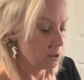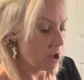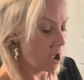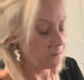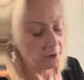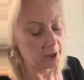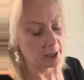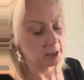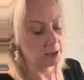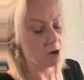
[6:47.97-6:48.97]
I feel
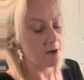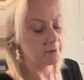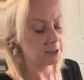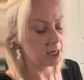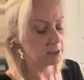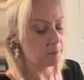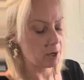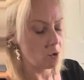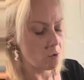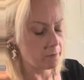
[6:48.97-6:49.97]
like the conversation, it's
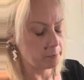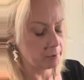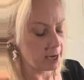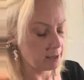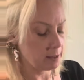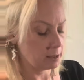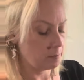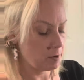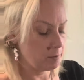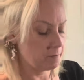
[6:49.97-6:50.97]
been overplayed. Like, the
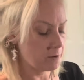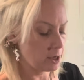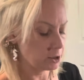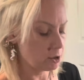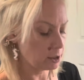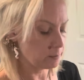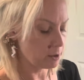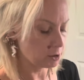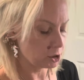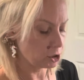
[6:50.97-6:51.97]
people have already talked
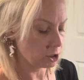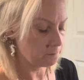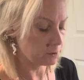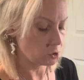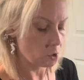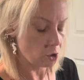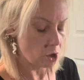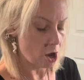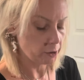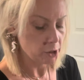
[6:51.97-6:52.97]
about this shit for so
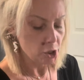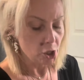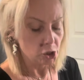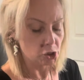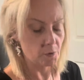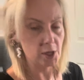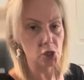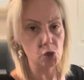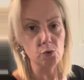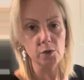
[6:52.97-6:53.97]
long. So either
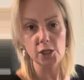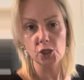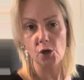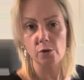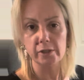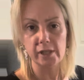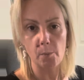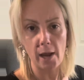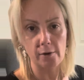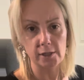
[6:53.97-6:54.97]
you need to go
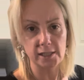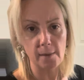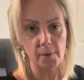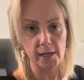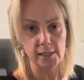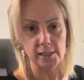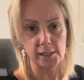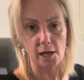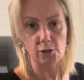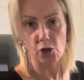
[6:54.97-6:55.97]
somewhere or somebody is
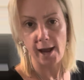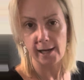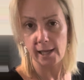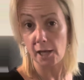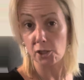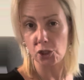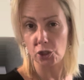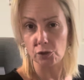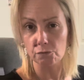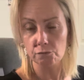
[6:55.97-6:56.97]
stuck trying to get to you.